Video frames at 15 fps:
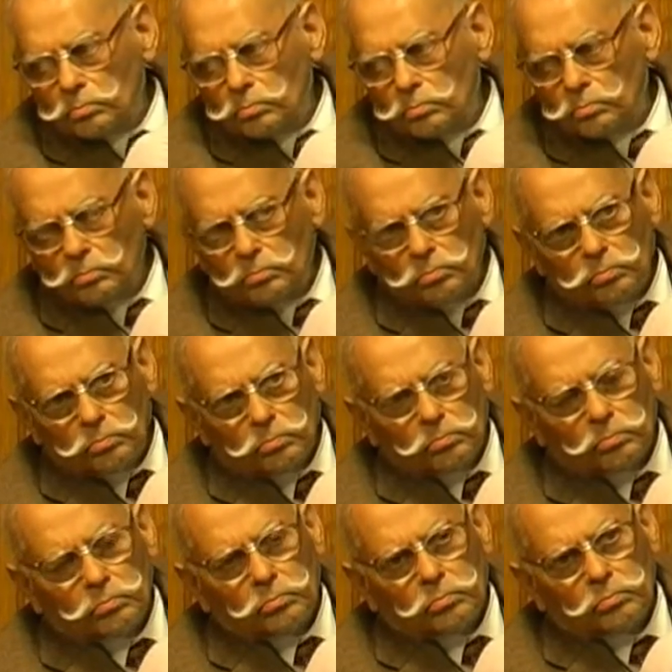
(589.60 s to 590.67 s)

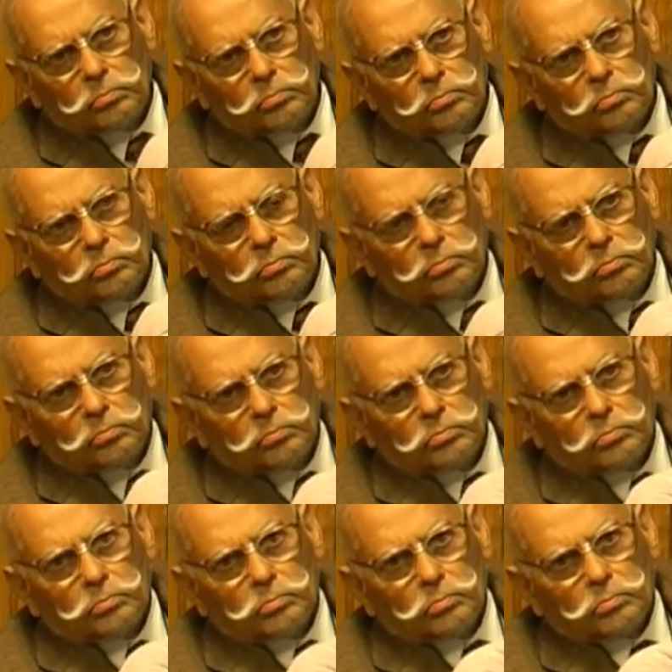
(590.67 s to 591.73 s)

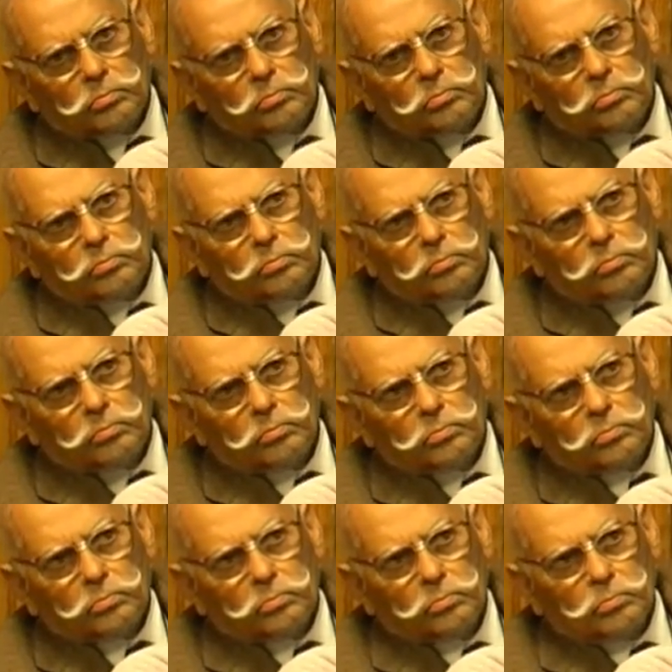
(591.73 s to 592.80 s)

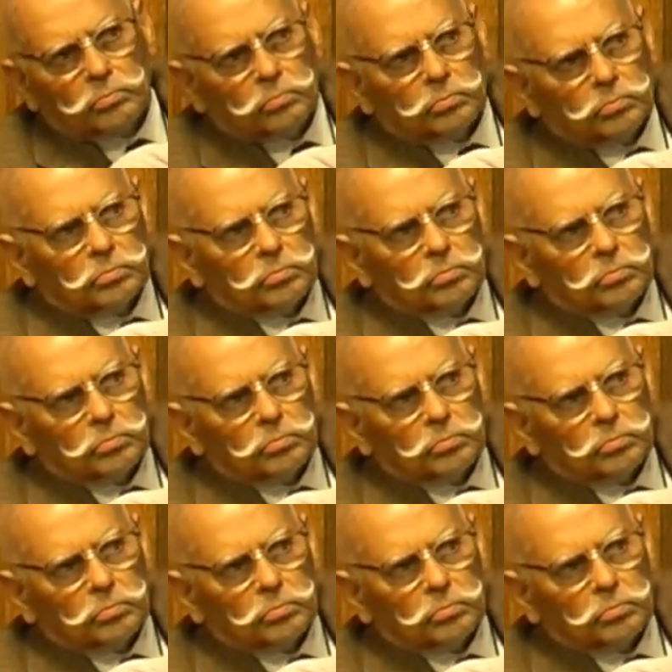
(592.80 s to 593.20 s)
(silent)